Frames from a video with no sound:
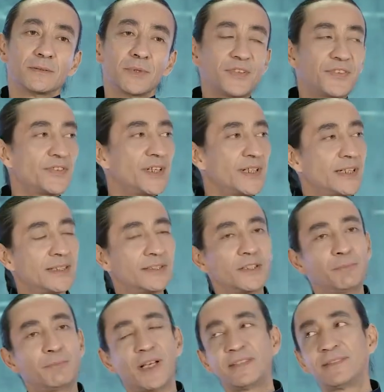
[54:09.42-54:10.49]
we say that
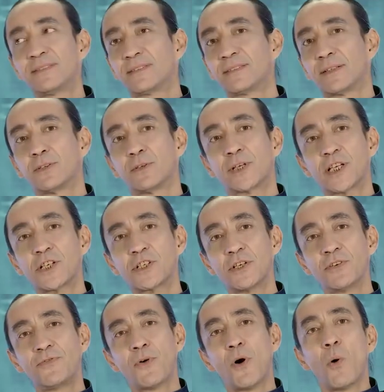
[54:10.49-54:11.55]
the best location
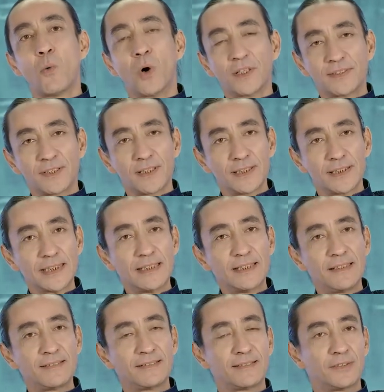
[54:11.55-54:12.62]
for water
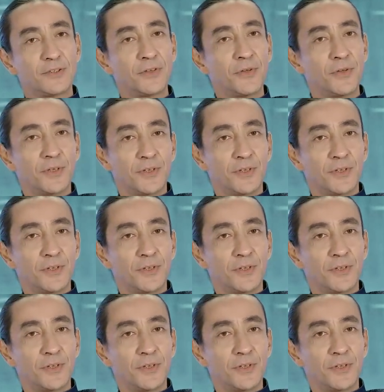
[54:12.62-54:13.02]
is the